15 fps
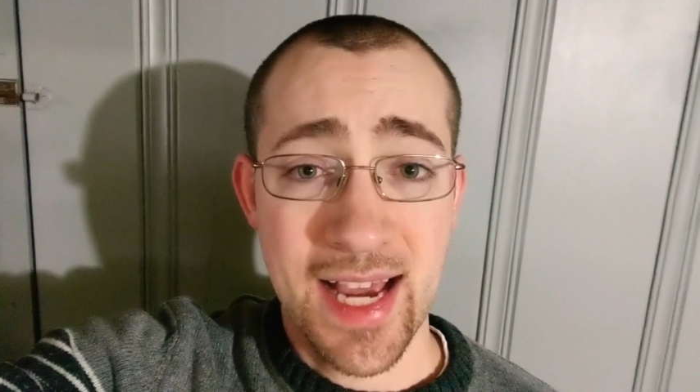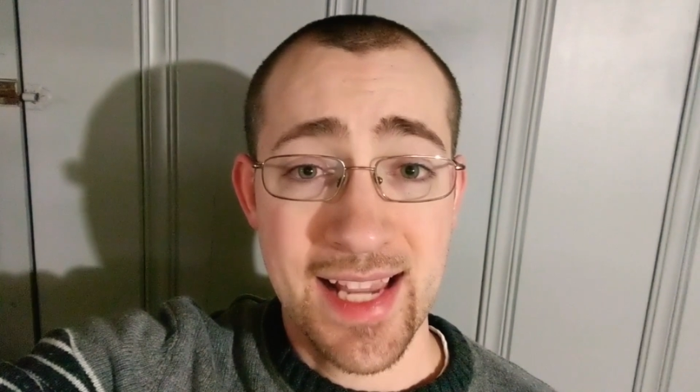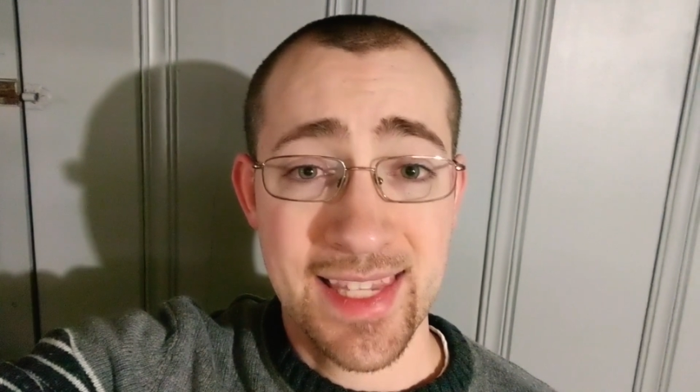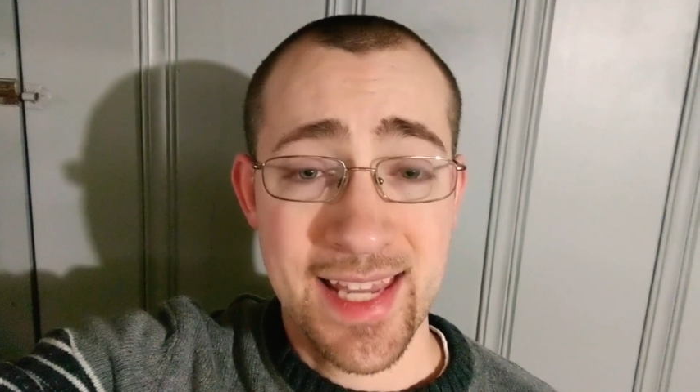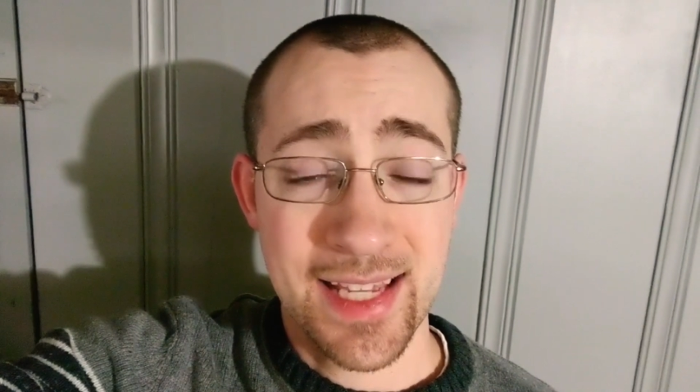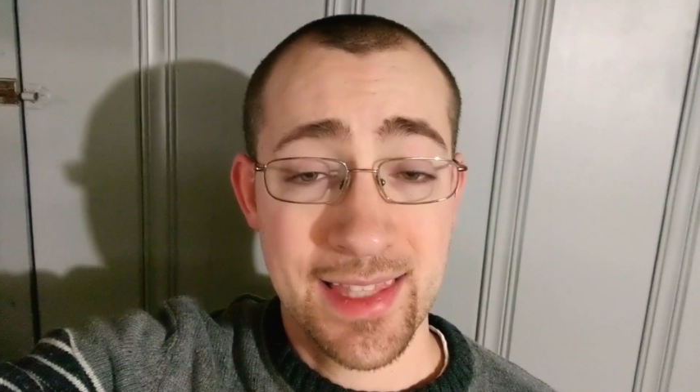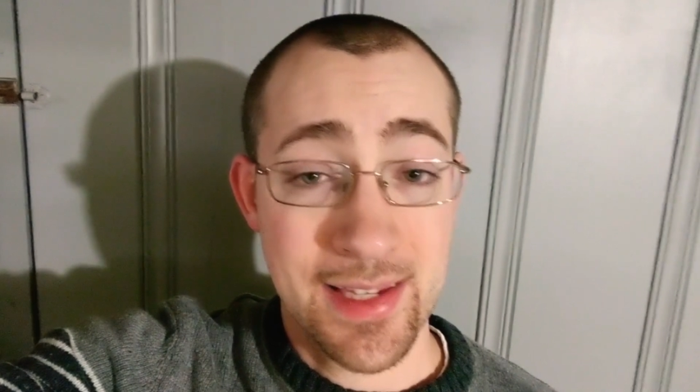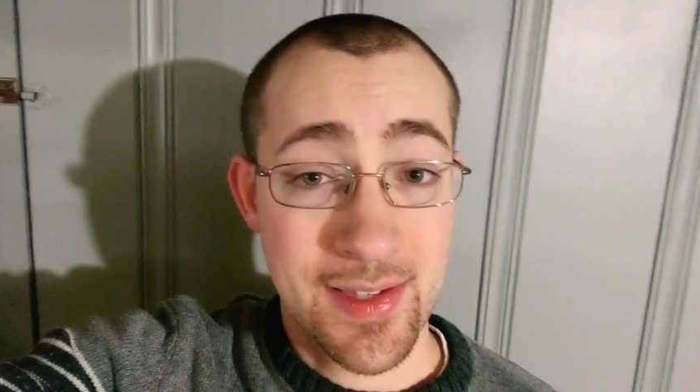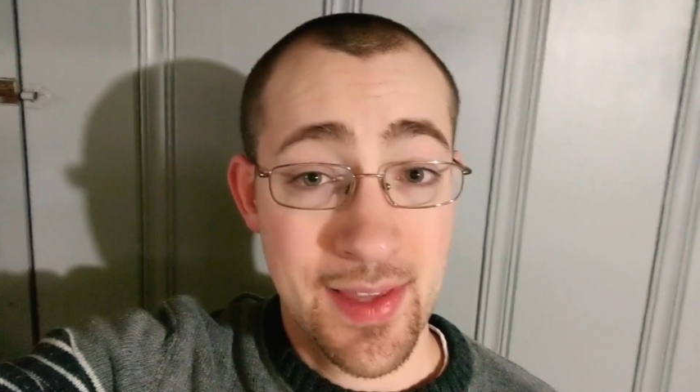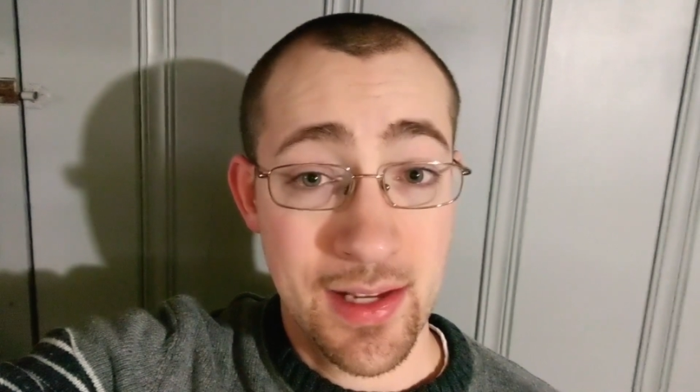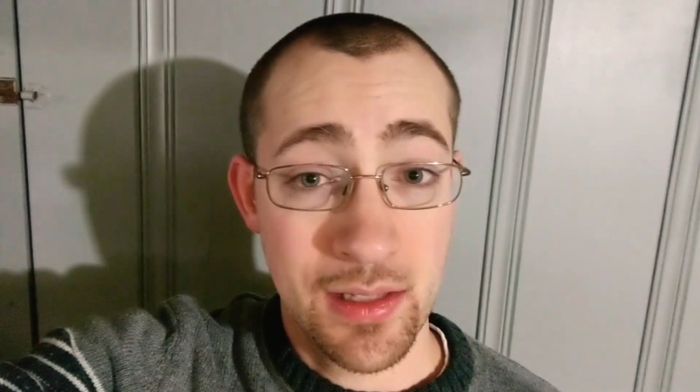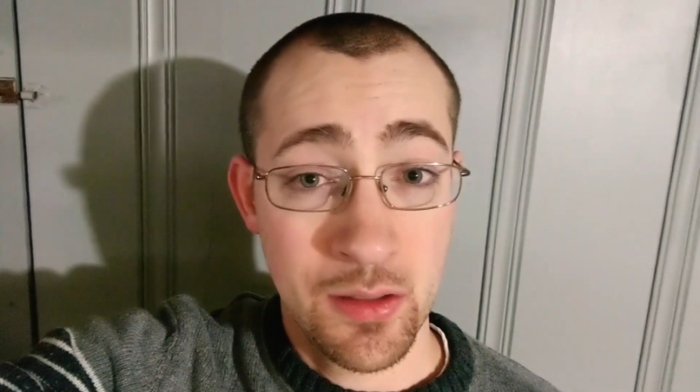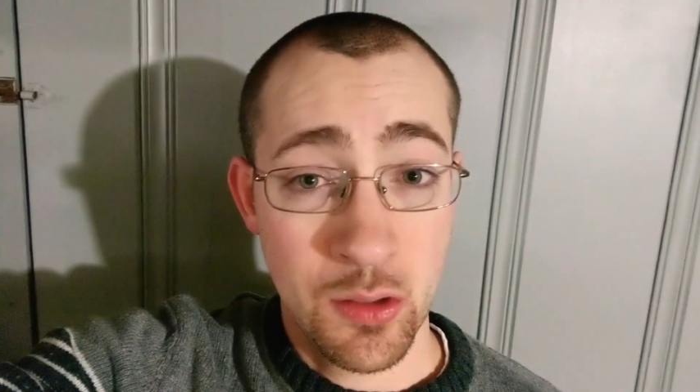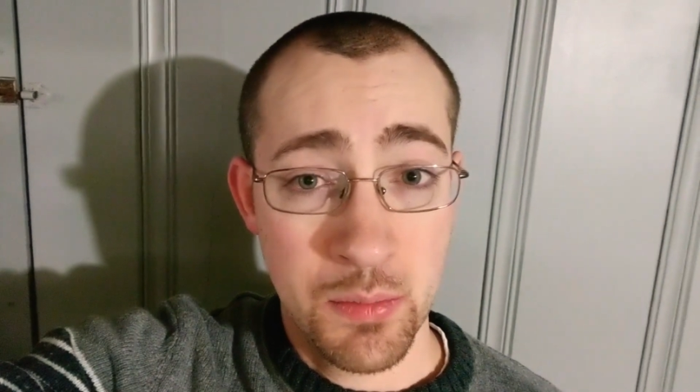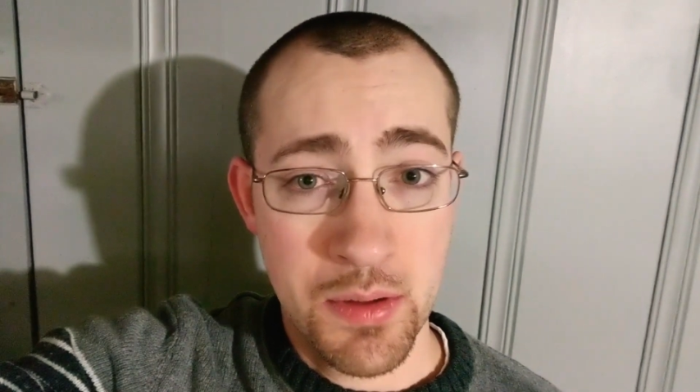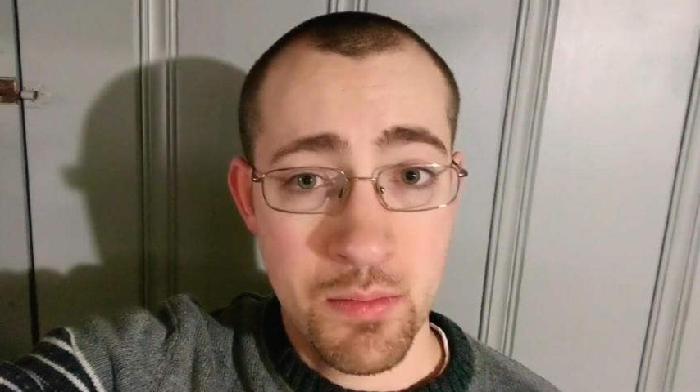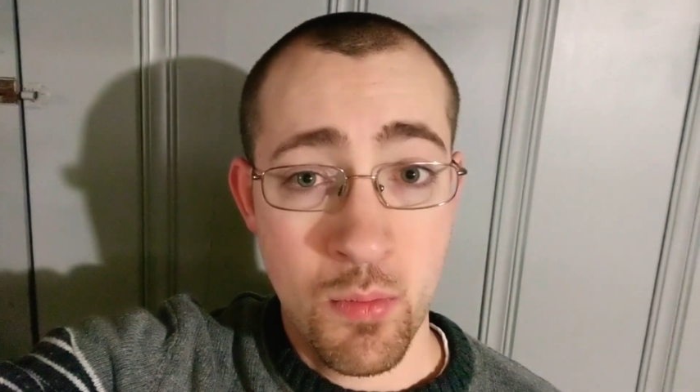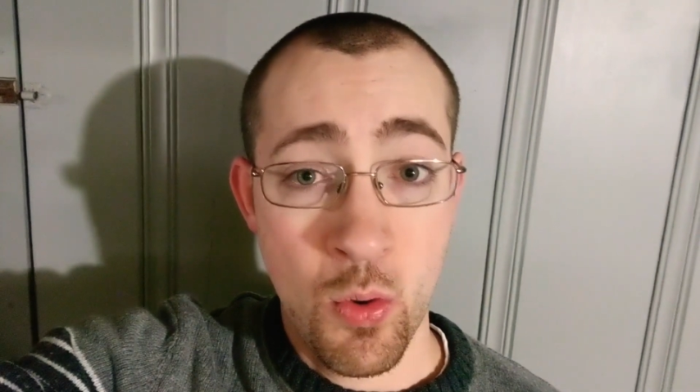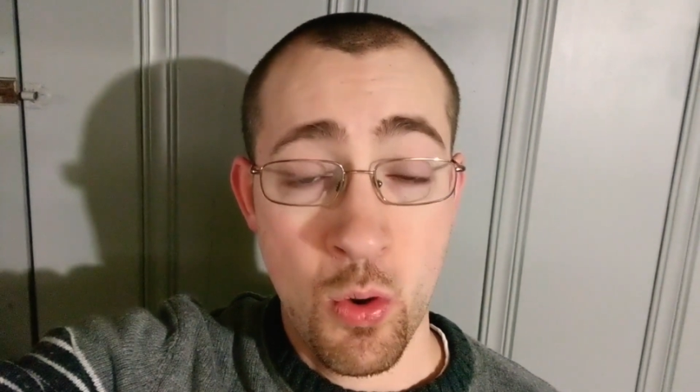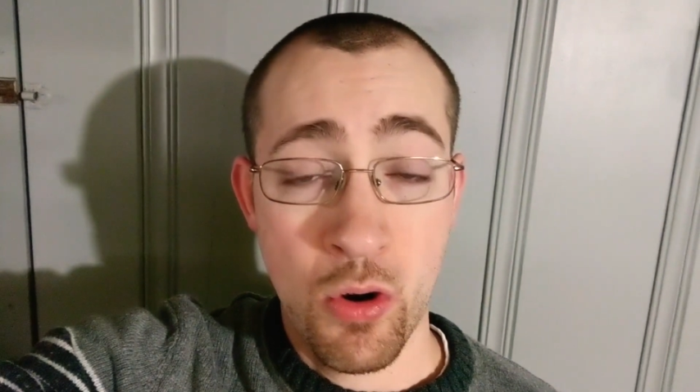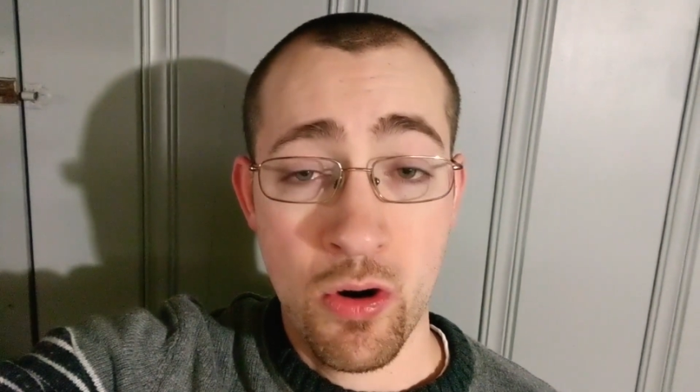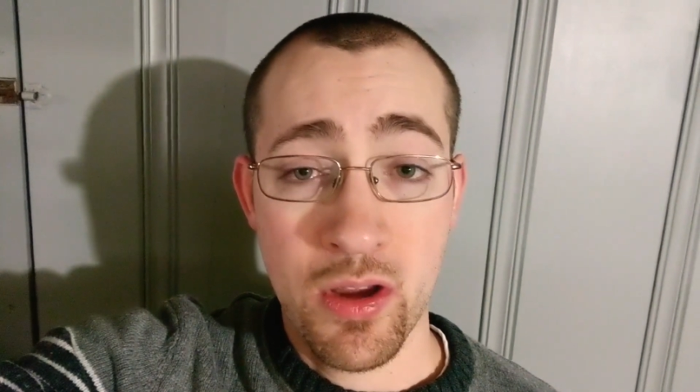dissect this thing a little bit
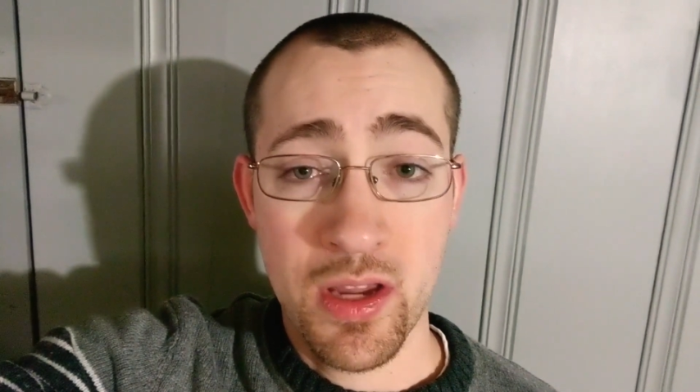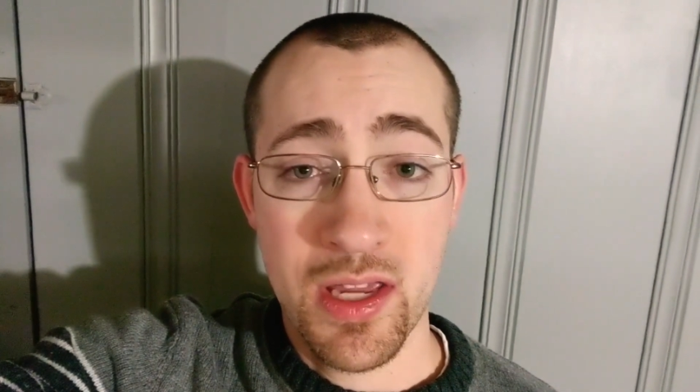more